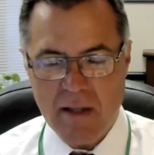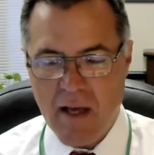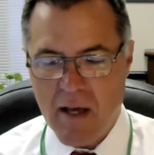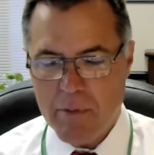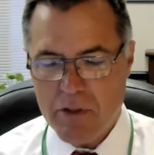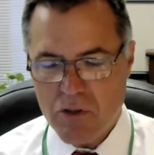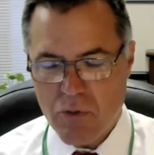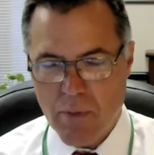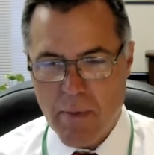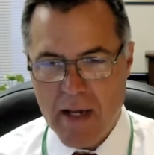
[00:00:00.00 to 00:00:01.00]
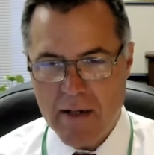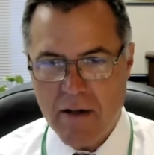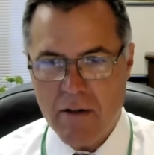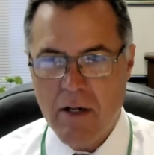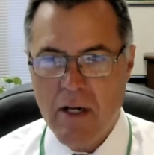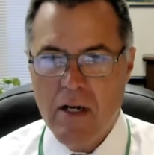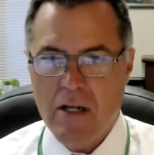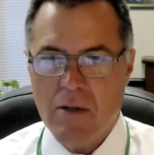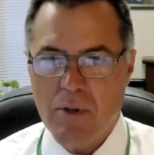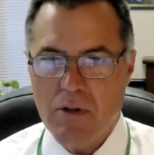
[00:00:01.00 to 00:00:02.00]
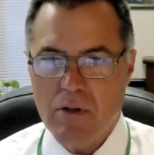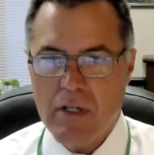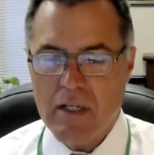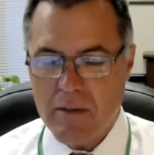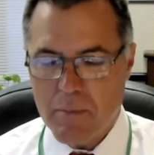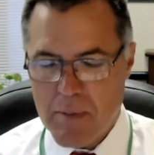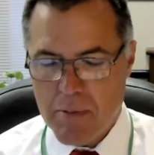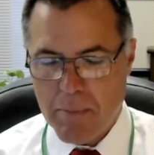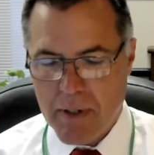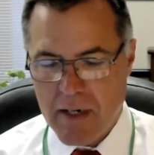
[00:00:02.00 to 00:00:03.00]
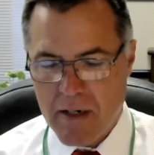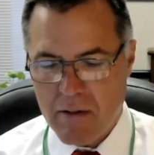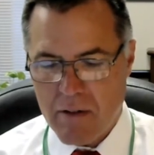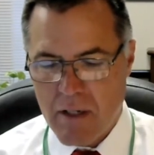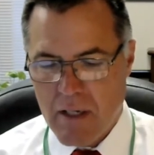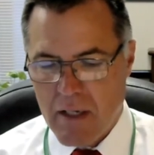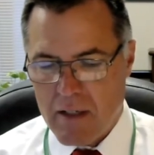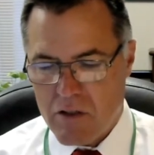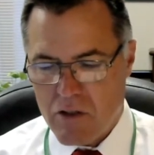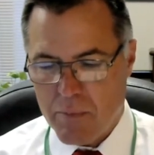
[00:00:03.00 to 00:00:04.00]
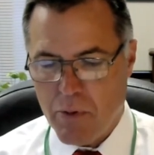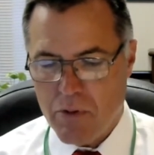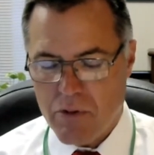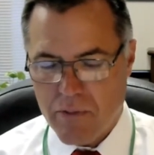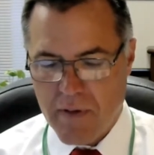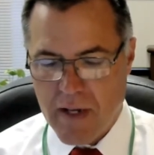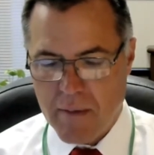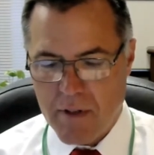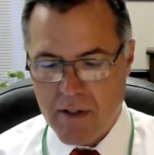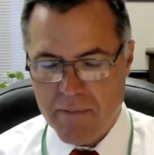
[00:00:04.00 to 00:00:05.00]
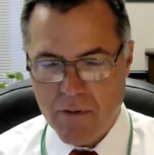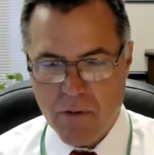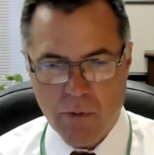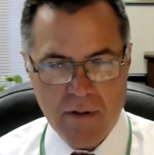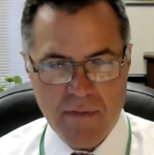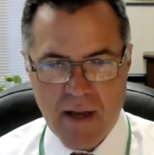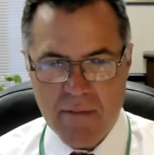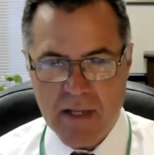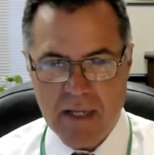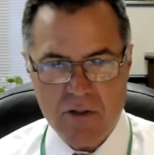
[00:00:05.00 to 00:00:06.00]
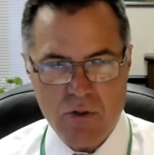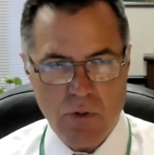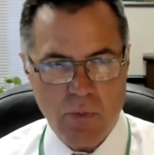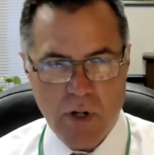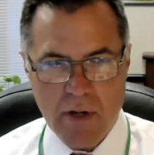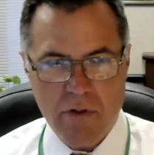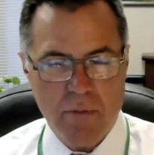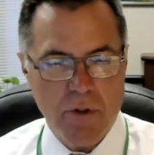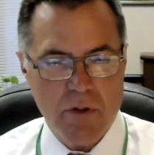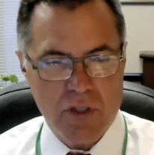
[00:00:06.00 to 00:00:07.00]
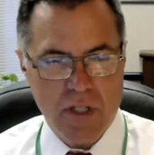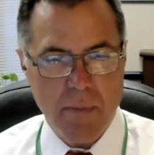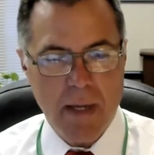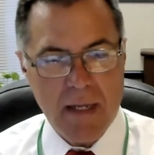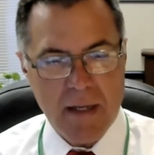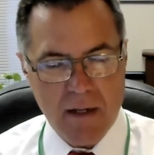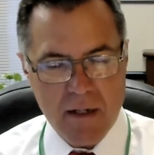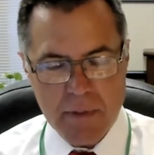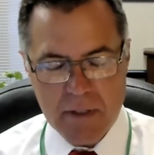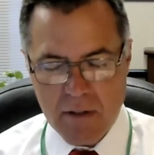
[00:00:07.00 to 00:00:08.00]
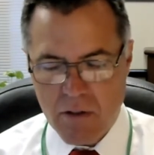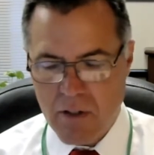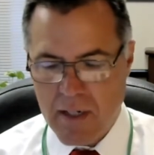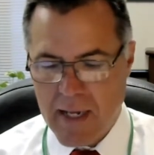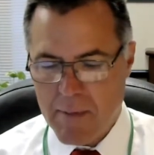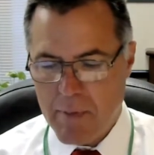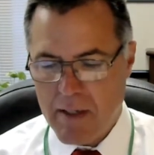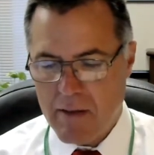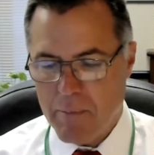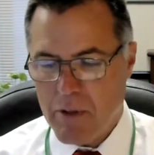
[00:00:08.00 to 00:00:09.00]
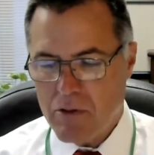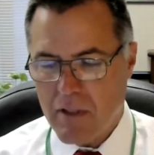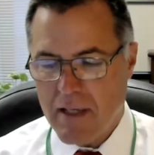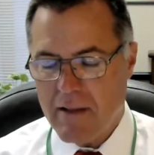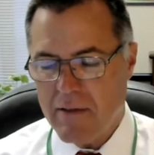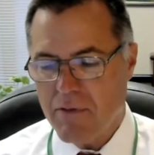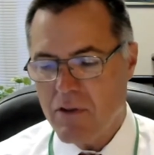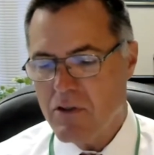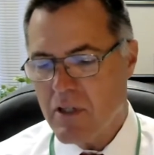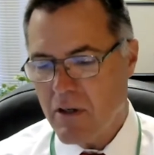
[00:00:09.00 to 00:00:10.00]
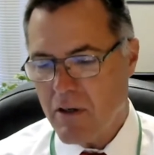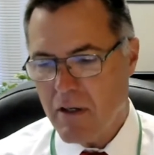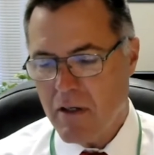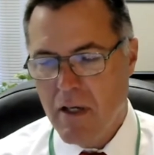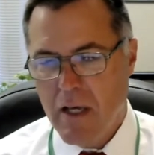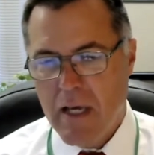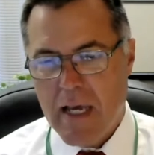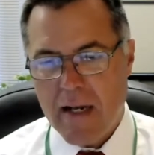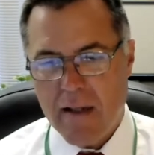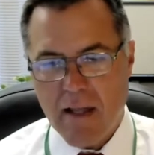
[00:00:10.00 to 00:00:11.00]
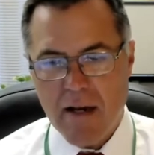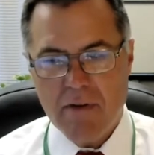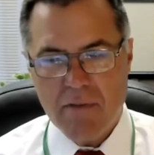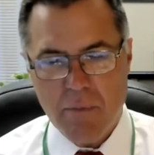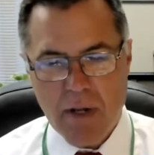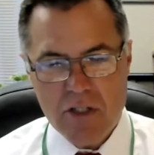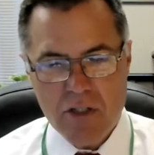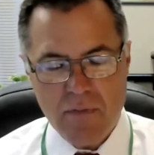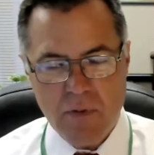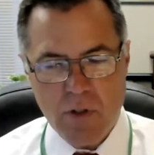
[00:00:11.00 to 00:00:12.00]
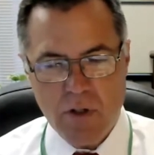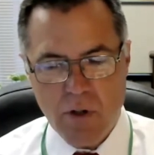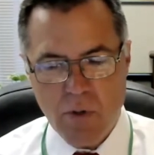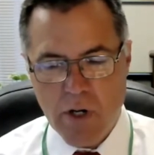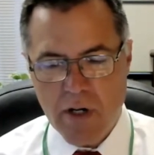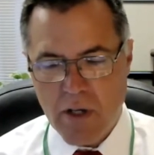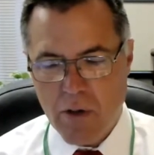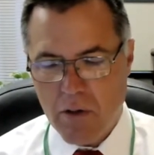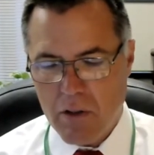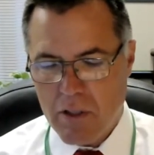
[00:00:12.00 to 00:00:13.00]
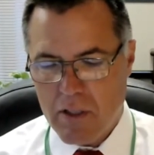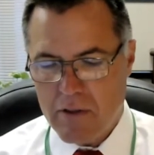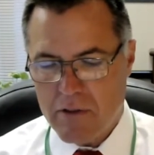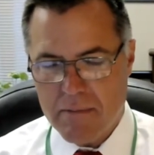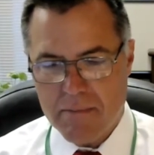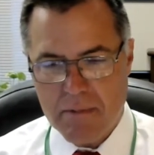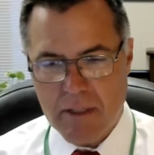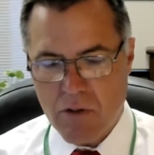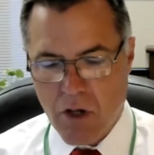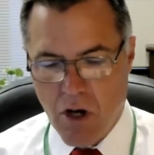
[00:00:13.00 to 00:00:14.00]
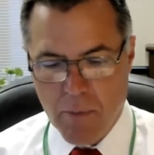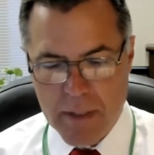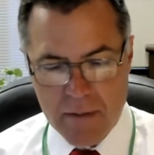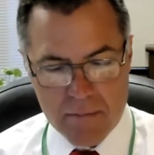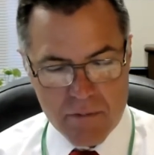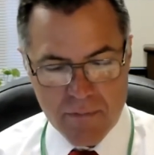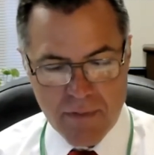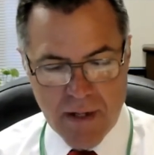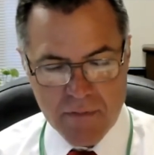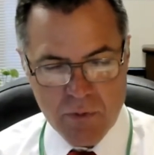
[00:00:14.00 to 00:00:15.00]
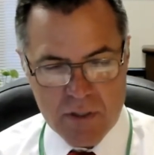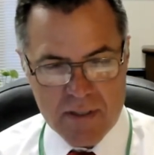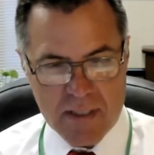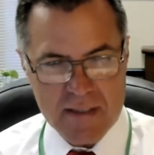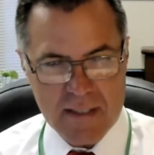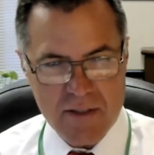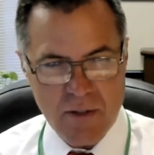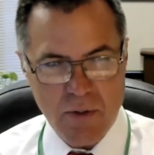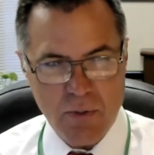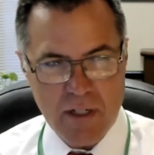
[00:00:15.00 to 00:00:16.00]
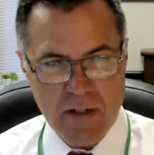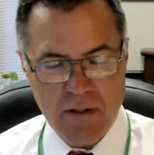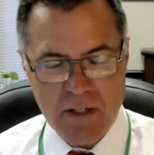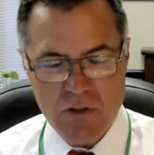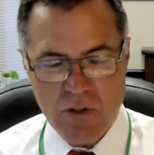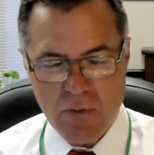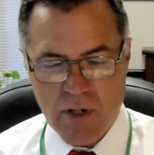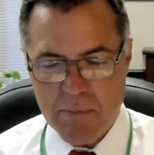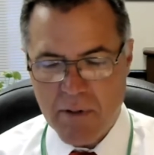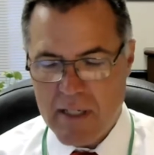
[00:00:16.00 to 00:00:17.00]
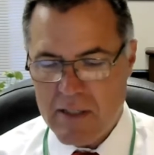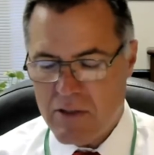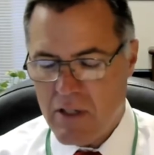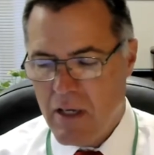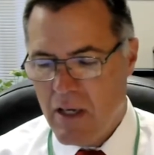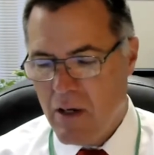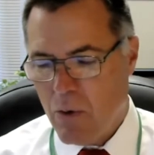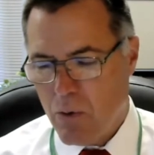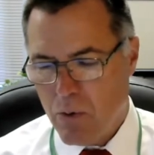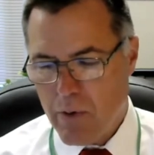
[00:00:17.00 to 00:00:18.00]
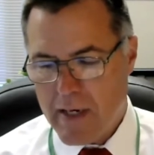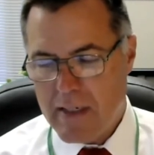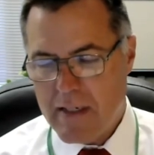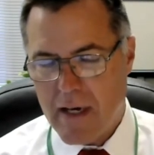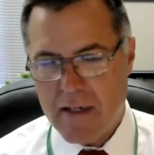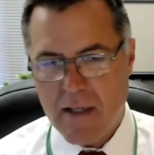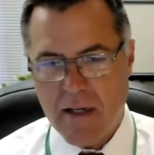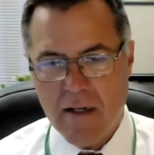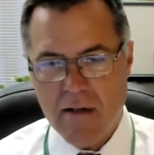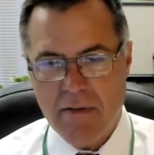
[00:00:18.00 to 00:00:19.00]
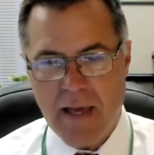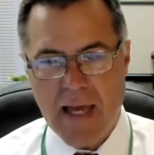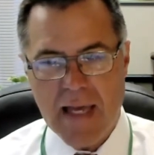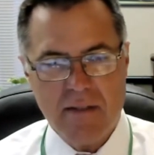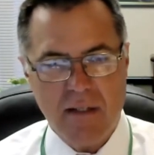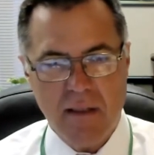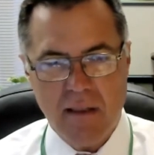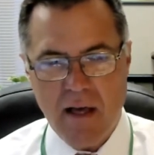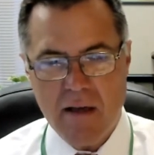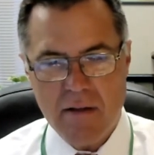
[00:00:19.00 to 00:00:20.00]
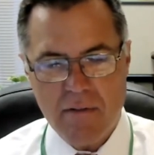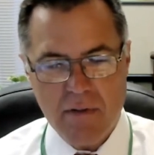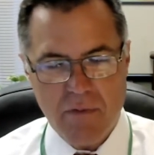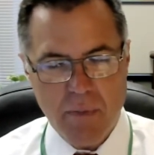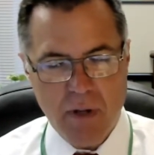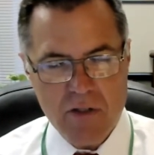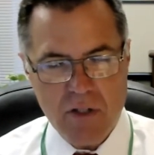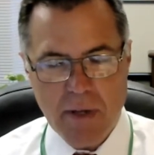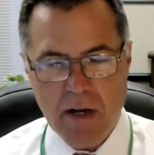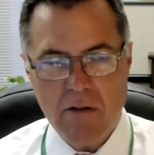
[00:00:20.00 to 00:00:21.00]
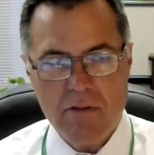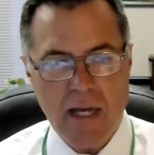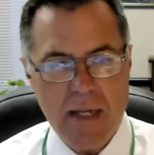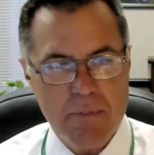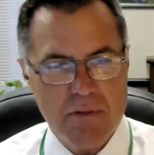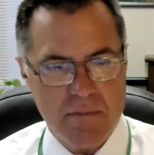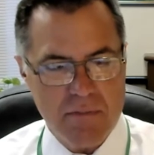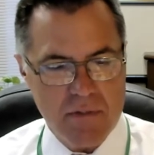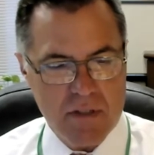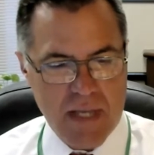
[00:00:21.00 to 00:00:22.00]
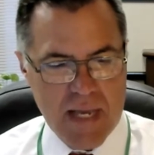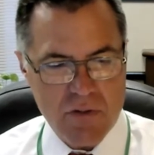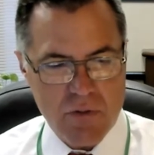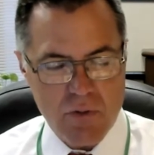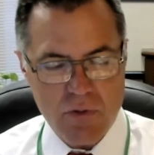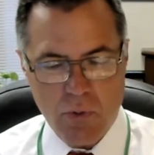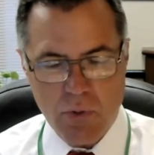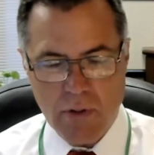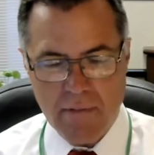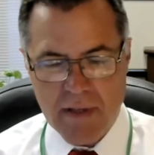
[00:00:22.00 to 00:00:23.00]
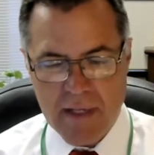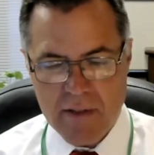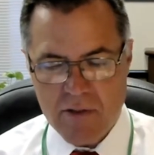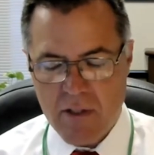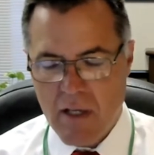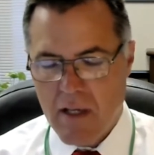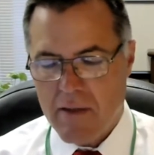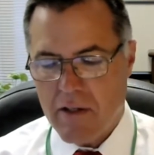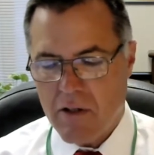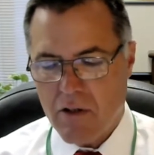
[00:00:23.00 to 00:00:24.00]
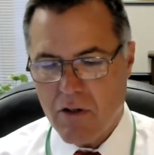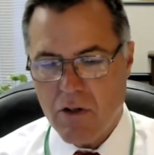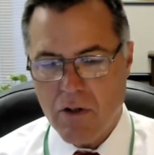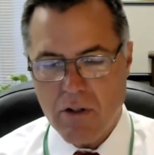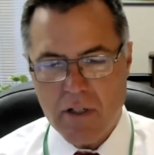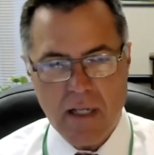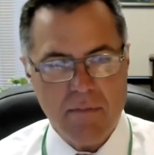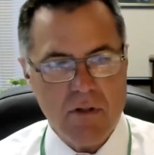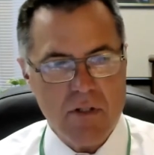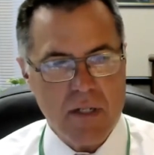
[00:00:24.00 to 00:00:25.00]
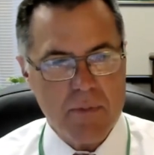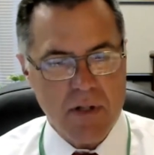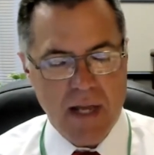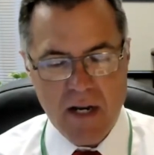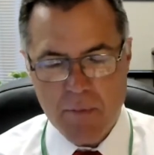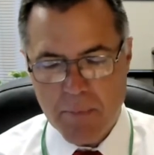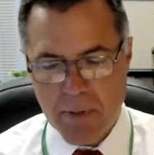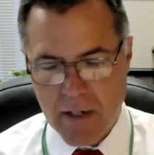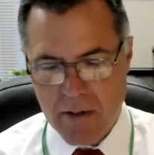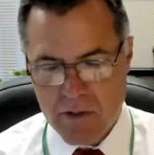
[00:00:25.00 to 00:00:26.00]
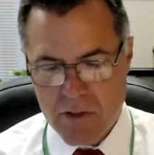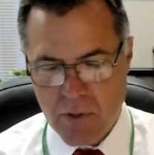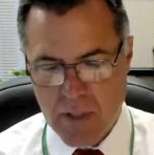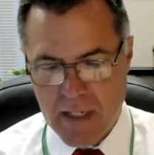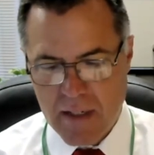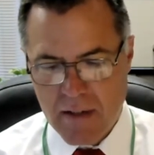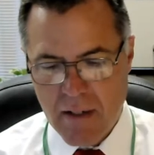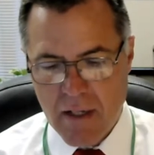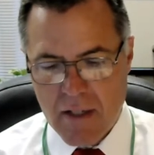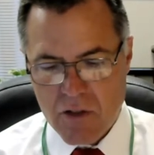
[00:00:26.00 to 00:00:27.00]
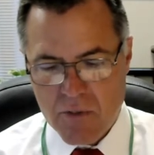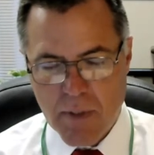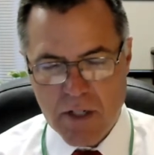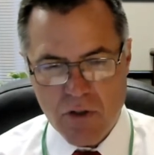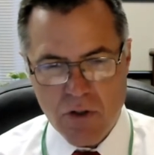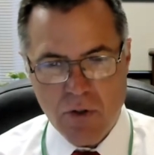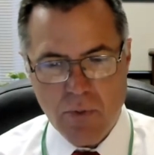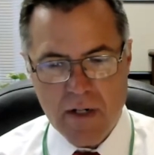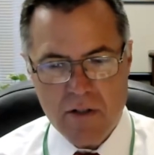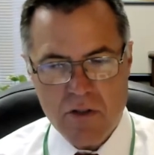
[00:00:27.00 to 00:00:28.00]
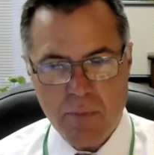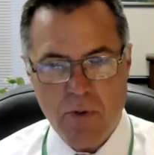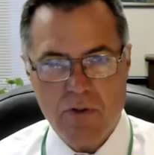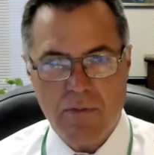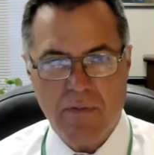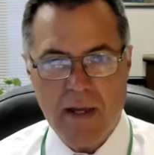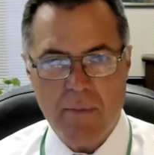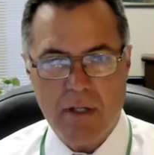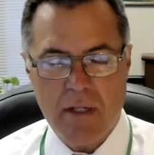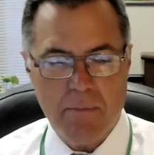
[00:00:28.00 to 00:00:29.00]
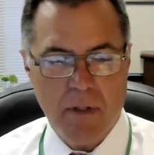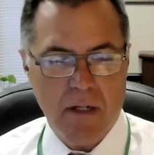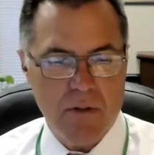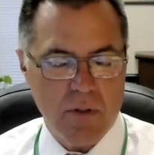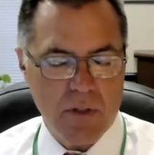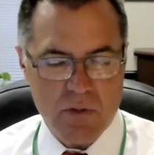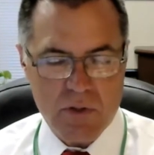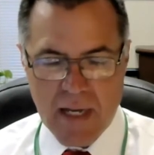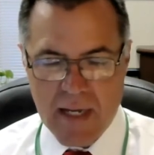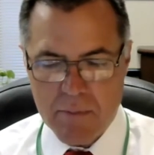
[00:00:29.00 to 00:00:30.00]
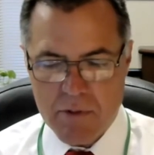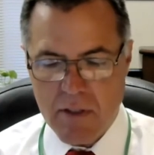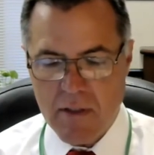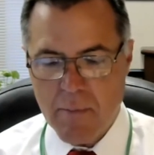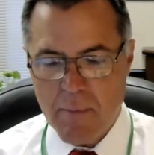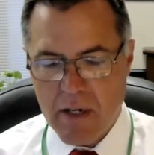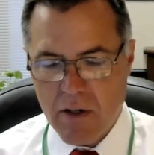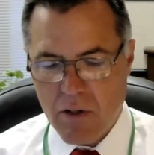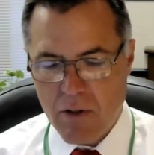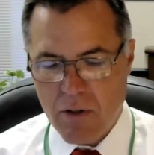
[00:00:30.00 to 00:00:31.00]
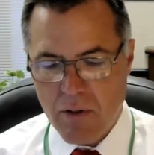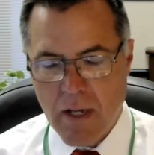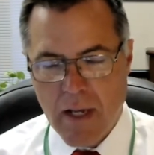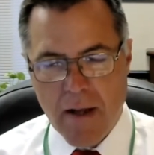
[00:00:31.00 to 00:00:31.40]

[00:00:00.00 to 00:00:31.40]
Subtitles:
a lot, but just to remind our community to be prepared to support your family for 3 to 5 days during whatever emergency may come, and the hurricane being the most likely for this area. And a lot of information, if you want to know where to go to look, is either call me, 253-6603, and I'll get you to the right place, or ready.gov has a lot of information about all types of disasters or events that could occur and to give you tips on how to prepare. And so again, just make sure you're ready to support your family during those times that may occur.